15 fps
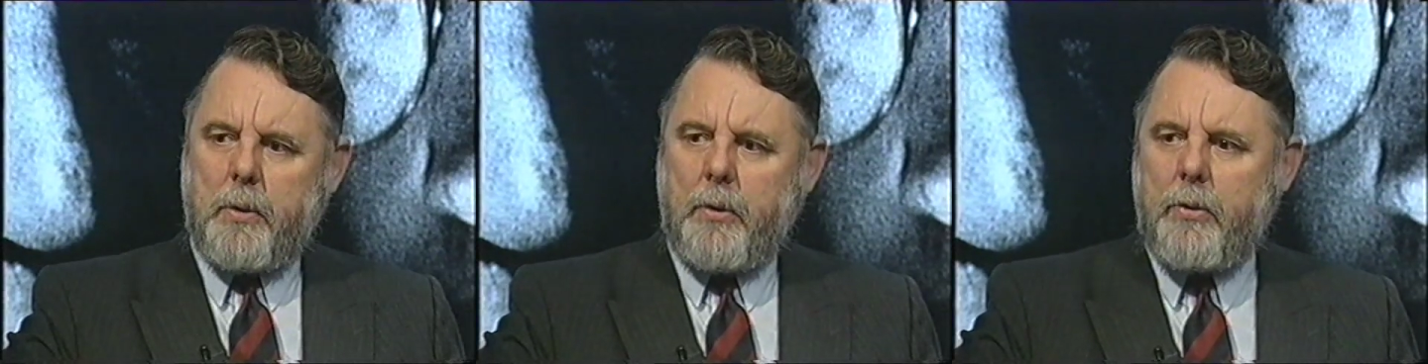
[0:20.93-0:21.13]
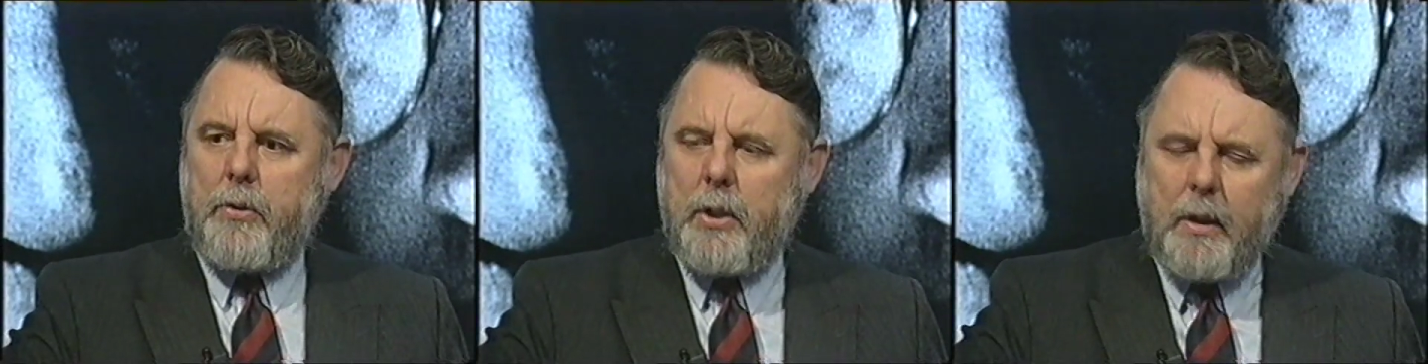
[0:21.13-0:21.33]

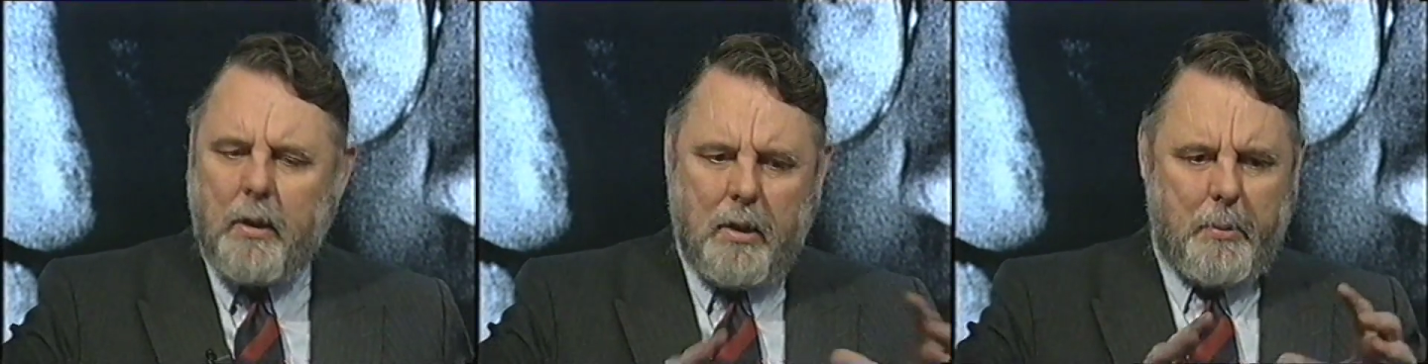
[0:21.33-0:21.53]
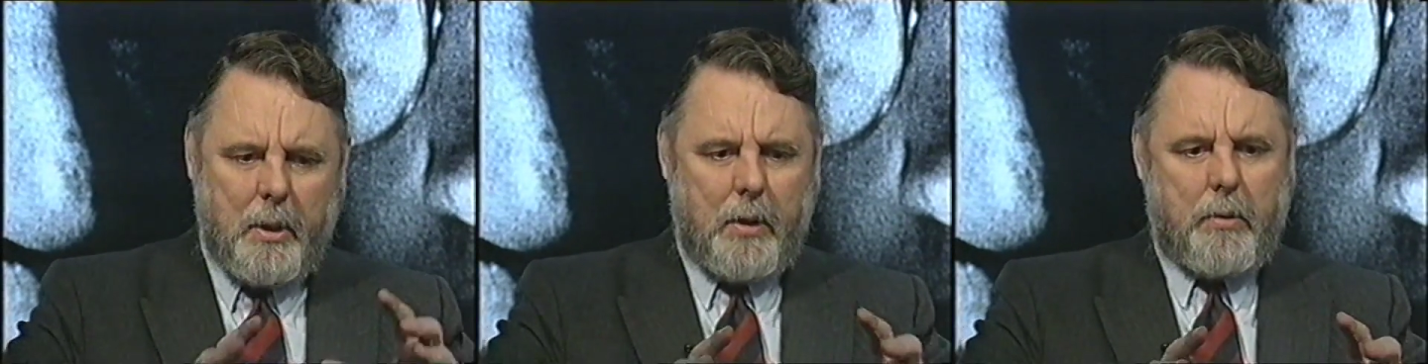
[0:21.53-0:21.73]
to
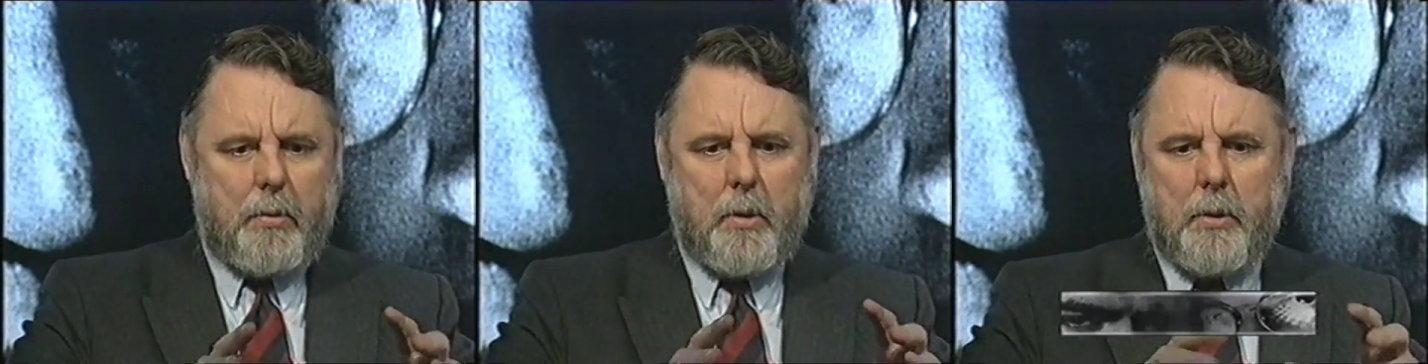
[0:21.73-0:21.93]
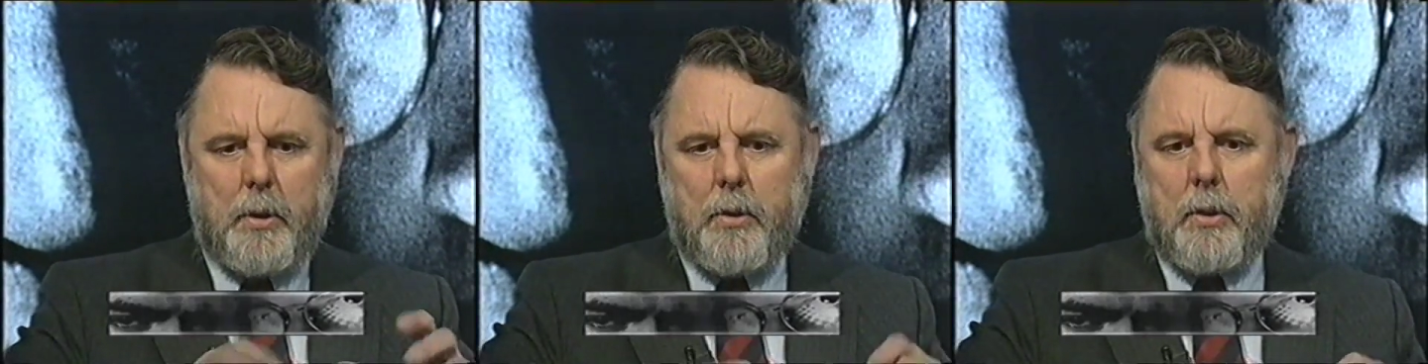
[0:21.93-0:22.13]
suddenly being
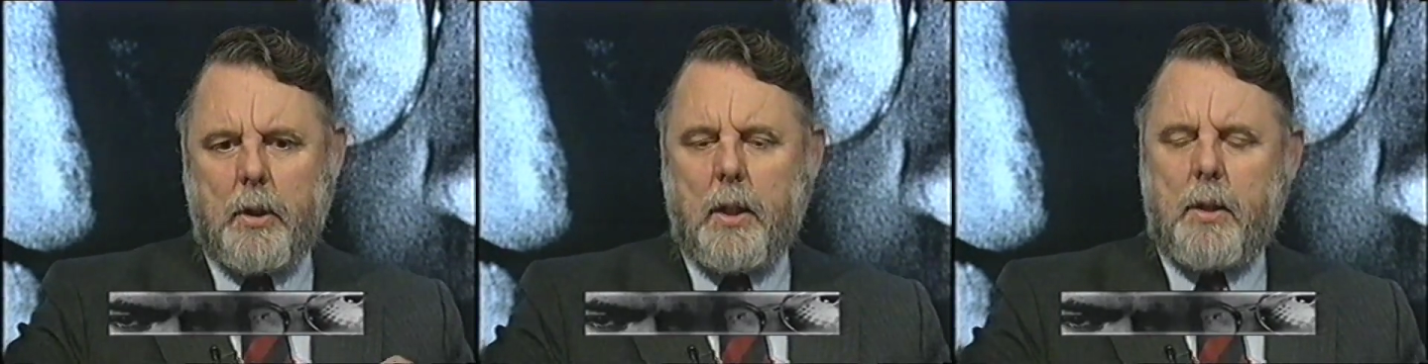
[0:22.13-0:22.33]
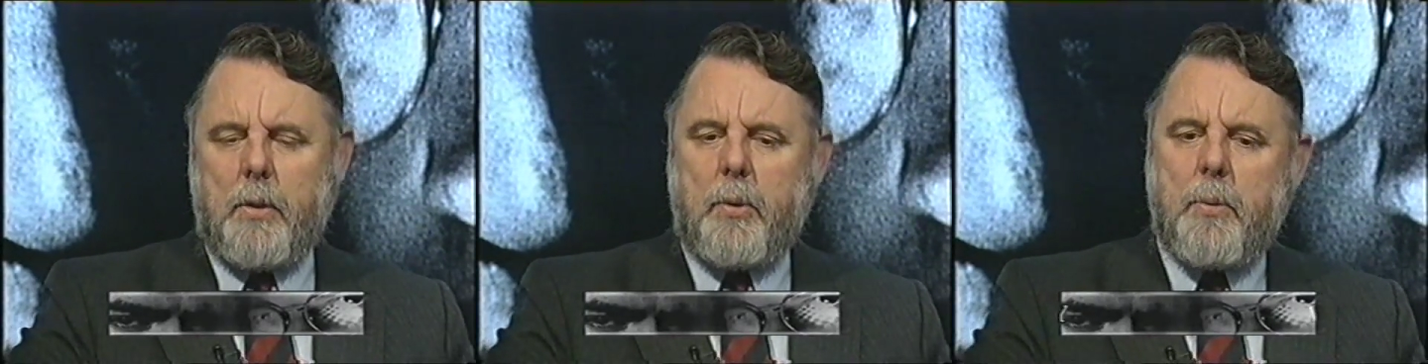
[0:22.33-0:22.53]
thrown in
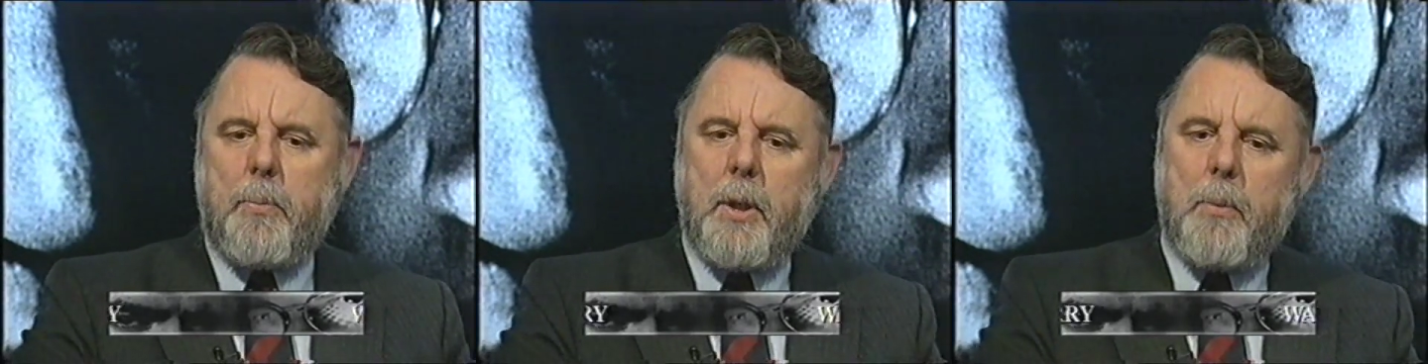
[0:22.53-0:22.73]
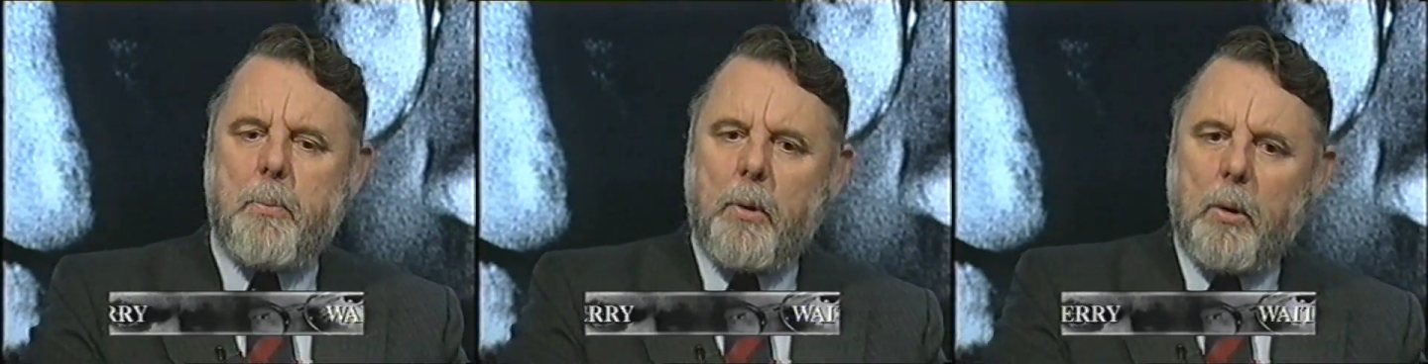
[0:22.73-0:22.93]
together with
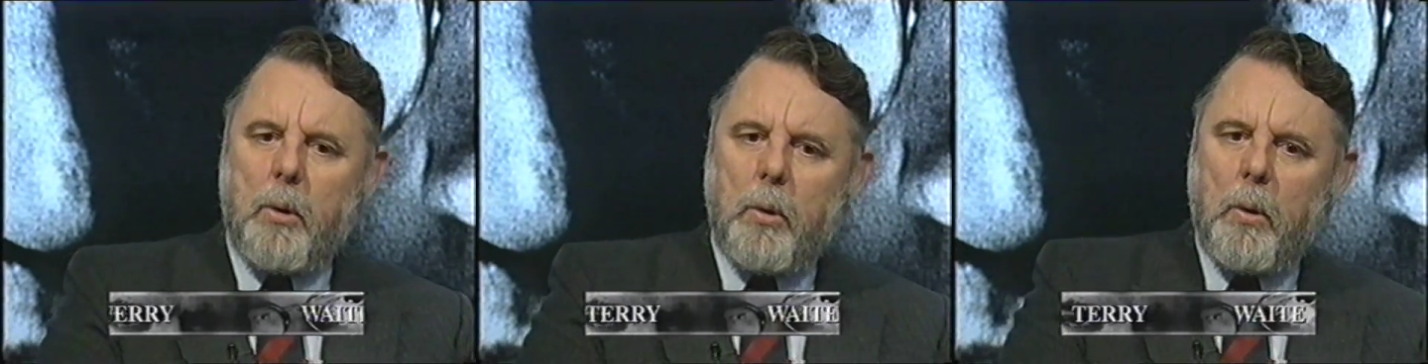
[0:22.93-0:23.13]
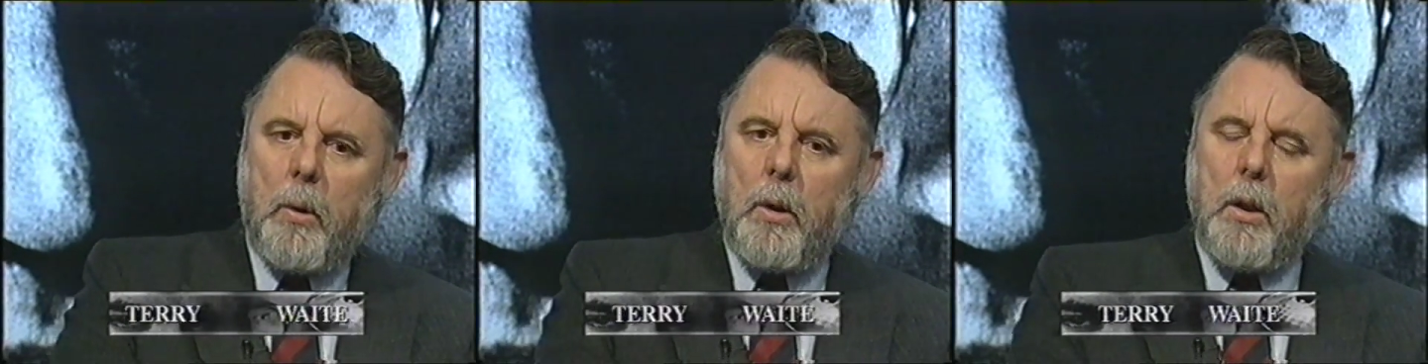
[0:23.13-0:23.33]
people
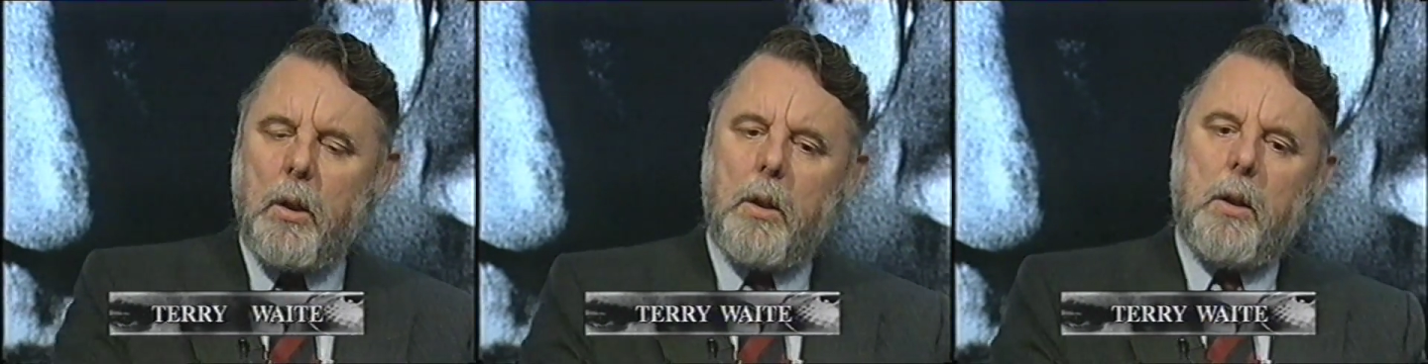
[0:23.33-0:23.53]
who